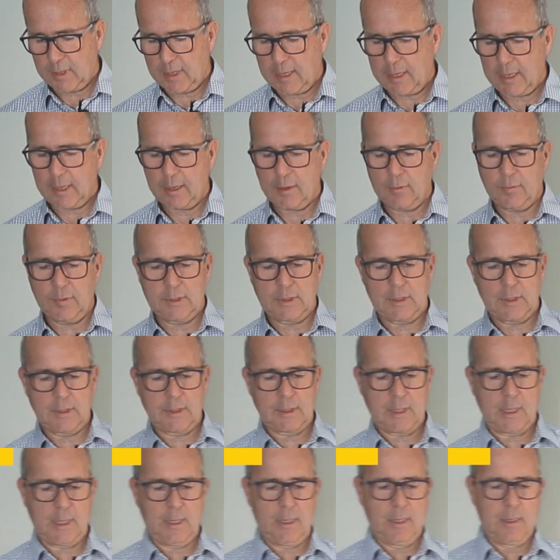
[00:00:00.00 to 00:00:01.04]
here, which is
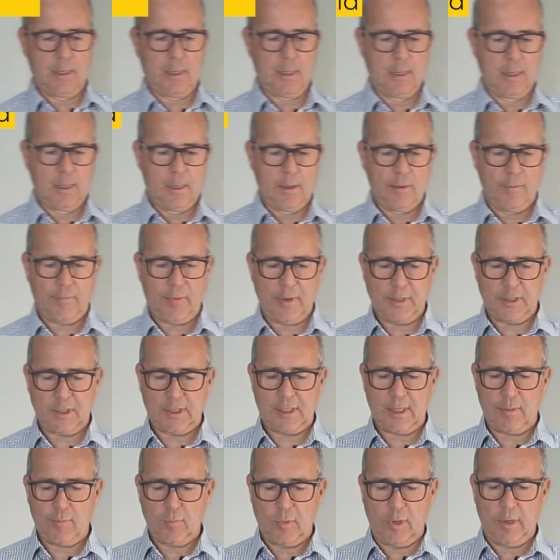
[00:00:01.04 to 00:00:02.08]
very
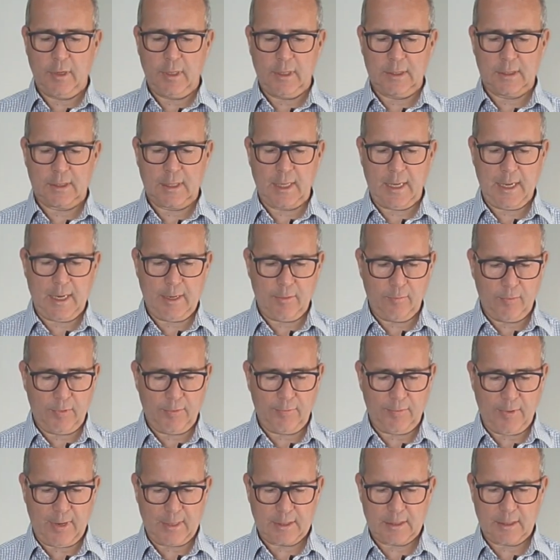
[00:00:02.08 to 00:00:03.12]
similar. It's a heat
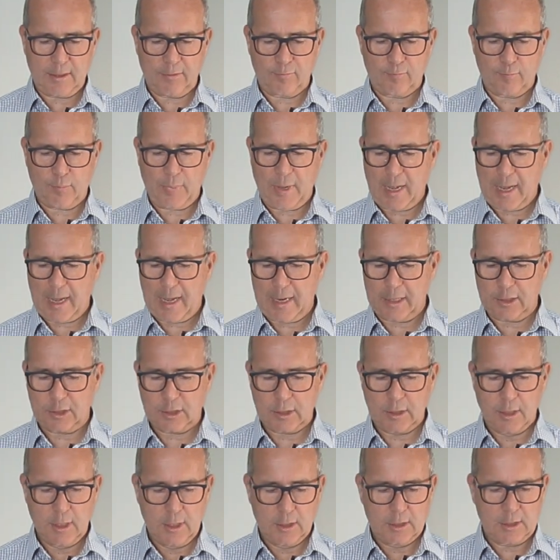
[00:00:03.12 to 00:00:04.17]
reflective patch.